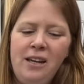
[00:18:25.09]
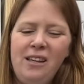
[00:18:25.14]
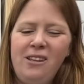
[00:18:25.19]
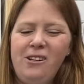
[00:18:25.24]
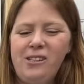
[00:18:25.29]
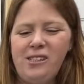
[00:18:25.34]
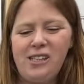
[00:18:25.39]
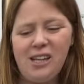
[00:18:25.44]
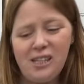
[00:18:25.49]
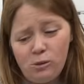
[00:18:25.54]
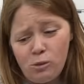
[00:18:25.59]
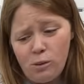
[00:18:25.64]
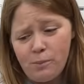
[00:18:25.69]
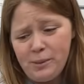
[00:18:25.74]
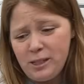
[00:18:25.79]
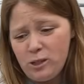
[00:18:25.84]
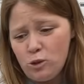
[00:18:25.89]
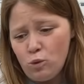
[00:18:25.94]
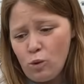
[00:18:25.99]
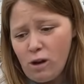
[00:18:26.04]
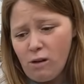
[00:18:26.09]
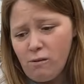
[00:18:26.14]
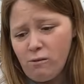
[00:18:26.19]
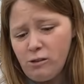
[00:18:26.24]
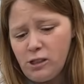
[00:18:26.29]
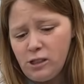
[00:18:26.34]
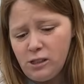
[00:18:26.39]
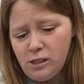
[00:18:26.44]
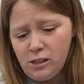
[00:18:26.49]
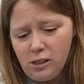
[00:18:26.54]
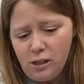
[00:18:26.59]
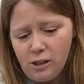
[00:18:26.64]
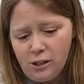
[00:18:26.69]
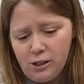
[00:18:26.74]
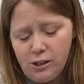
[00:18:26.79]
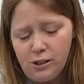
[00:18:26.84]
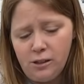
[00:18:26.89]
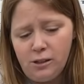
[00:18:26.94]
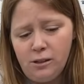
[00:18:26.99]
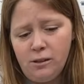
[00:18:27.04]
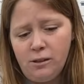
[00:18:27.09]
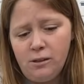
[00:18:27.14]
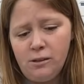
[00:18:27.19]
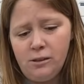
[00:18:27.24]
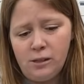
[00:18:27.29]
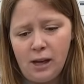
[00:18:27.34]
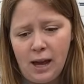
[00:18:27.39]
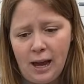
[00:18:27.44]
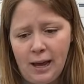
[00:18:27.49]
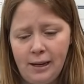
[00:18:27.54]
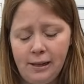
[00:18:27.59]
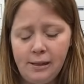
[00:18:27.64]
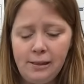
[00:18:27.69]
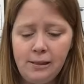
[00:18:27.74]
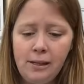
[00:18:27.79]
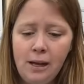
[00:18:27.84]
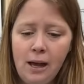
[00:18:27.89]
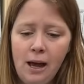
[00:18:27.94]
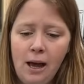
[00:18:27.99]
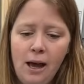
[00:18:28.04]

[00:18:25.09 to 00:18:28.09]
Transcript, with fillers: They're size women's twelve, which is a larger size.